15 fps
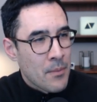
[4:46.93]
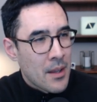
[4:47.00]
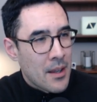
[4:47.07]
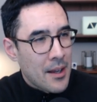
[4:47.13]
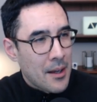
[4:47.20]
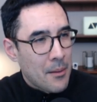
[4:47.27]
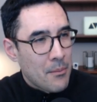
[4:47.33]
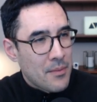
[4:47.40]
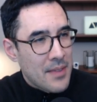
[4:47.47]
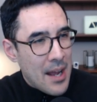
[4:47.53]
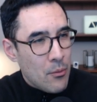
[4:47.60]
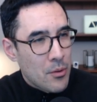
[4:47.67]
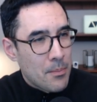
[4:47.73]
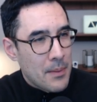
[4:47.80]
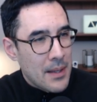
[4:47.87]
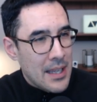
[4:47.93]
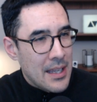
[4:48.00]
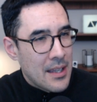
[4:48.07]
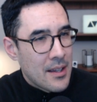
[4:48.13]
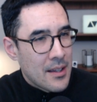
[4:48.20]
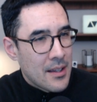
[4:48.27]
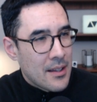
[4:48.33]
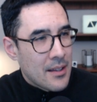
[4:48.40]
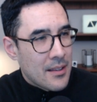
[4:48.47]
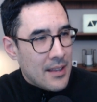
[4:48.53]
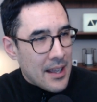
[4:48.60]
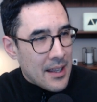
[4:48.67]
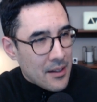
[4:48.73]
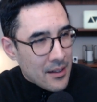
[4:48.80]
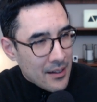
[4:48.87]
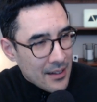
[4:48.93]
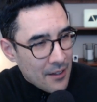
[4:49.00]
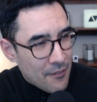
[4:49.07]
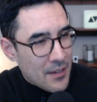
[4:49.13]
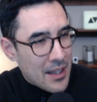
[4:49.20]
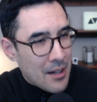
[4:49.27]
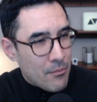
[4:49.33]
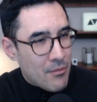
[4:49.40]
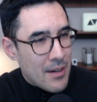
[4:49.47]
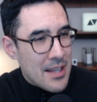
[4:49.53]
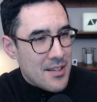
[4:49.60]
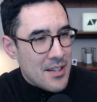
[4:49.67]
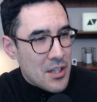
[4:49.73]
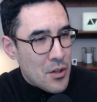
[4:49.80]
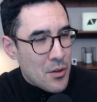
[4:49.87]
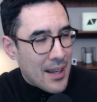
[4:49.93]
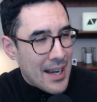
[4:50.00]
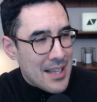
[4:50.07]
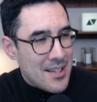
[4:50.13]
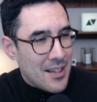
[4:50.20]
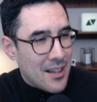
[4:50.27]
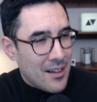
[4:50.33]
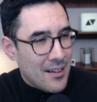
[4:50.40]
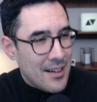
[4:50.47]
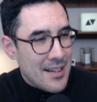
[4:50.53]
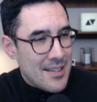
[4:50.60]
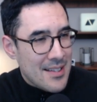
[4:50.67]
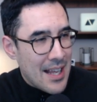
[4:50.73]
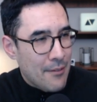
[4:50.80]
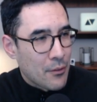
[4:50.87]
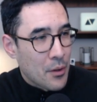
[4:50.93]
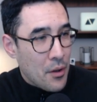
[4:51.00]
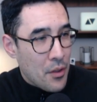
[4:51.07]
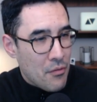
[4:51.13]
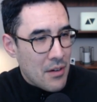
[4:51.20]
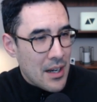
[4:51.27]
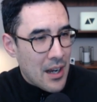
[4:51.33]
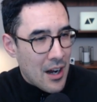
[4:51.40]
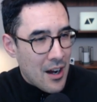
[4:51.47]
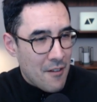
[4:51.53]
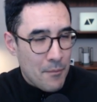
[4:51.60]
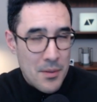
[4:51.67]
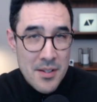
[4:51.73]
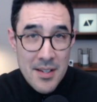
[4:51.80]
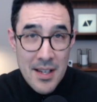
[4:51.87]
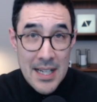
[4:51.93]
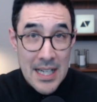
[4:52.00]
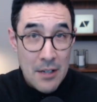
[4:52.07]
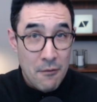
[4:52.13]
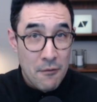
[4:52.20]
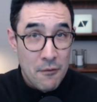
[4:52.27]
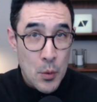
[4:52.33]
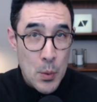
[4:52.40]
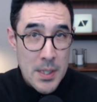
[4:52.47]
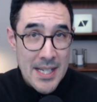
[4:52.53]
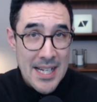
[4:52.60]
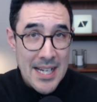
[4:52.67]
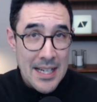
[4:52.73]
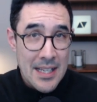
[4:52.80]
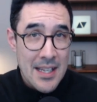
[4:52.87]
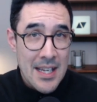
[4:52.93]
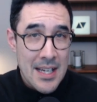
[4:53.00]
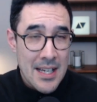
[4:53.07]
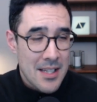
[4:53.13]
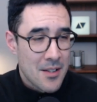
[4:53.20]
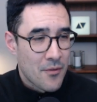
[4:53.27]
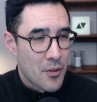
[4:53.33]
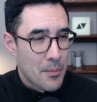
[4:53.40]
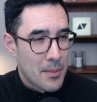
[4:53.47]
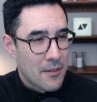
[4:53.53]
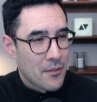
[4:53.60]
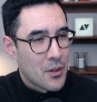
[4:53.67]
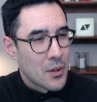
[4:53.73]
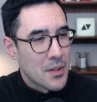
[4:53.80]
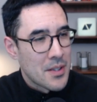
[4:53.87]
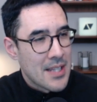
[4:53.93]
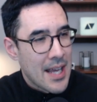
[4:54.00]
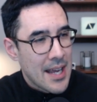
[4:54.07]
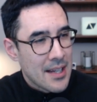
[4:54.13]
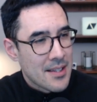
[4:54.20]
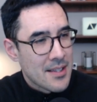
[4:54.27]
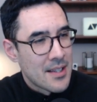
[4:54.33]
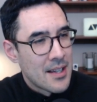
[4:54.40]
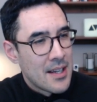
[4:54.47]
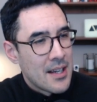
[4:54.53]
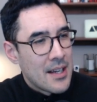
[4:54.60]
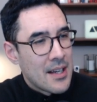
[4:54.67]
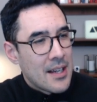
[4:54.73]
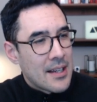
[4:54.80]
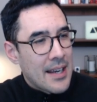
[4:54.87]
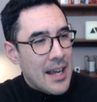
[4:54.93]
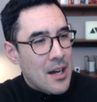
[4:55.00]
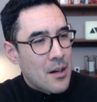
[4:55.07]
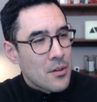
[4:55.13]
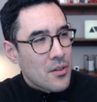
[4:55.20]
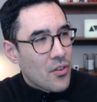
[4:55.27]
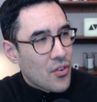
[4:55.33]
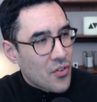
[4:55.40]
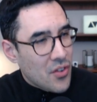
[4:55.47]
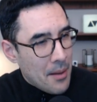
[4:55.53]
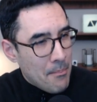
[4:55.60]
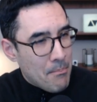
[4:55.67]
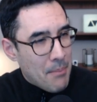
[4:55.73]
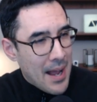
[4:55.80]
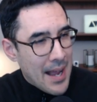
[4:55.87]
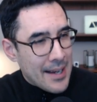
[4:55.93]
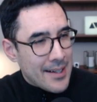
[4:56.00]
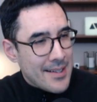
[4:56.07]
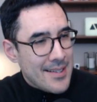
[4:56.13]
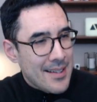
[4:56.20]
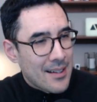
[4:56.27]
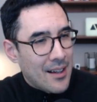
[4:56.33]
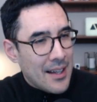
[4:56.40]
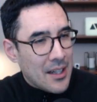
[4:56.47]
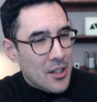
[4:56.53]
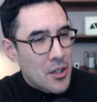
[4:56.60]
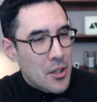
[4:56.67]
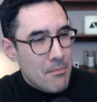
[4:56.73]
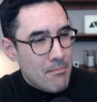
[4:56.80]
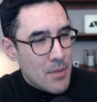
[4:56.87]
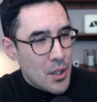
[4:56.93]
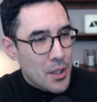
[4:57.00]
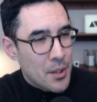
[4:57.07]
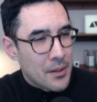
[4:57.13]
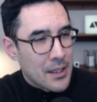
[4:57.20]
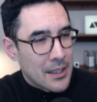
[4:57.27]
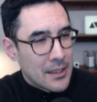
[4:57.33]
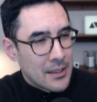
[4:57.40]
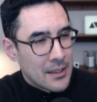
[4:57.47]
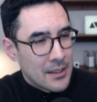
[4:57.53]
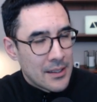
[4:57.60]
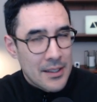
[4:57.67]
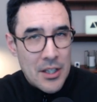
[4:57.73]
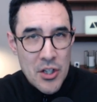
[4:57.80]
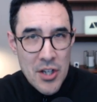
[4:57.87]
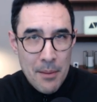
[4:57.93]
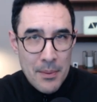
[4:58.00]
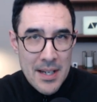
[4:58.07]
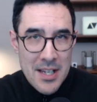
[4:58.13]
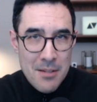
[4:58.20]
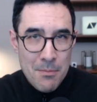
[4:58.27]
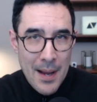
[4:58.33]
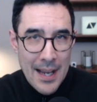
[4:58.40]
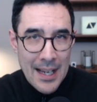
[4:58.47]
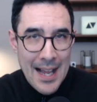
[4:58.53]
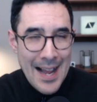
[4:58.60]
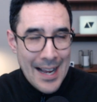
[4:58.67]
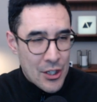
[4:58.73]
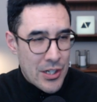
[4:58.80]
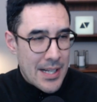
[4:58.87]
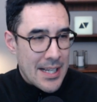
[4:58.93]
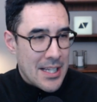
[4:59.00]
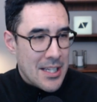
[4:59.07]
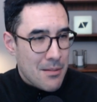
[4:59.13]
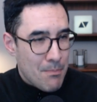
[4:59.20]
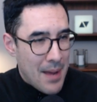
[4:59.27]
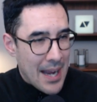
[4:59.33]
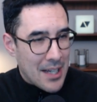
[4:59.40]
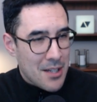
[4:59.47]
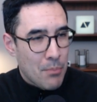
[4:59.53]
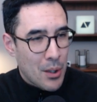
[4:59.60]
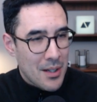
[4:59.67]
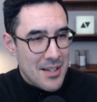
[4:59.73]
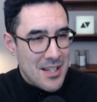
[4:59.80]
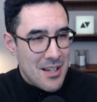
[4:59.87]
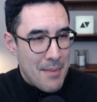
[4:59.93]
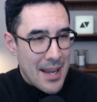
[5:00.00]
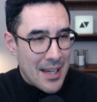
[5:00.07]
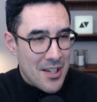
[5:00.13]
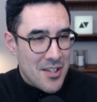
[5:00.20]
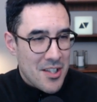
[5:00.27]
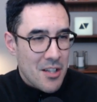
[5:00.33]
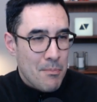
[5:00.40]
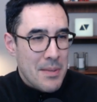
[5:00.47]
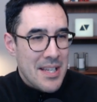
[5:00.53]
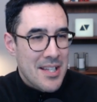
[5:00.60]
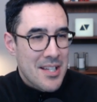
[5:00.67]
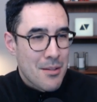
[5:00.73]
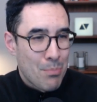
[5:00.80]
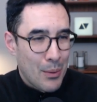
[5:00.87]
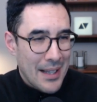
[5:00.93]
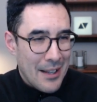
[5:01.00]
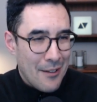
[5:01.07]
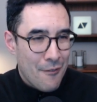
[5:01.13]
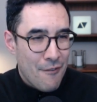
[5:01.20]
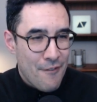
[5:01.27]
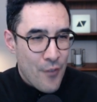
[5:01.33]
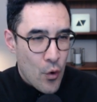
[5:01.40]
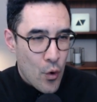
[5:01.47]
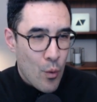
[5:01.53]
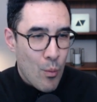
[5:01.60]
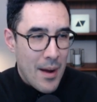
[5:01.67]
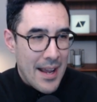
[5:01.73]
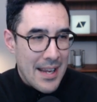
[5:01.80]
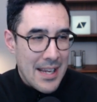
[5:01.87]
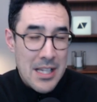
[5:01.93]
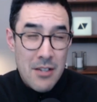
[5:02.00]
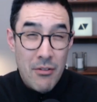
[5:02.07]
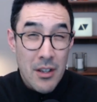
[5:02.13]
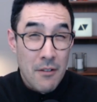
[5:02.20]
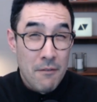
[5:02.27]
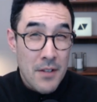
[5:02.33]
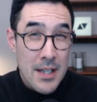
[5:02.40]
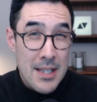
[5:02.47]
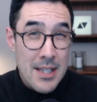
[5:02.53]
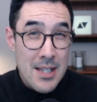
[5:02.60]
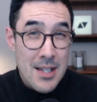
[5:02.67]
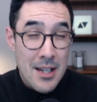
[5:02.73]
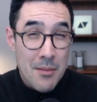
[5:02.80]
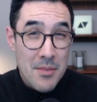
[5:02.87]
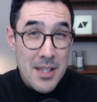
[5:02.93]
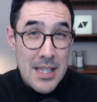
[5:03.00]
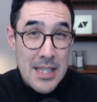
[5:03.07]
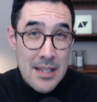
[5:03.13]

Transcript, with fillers: That would be then lifting up rates in the UK to the highest level at 3.5% in 14 years, for a bit of context. Now, some banks like Nomura the Japanese bank, actually expect policymakers to be split four ways for the first time since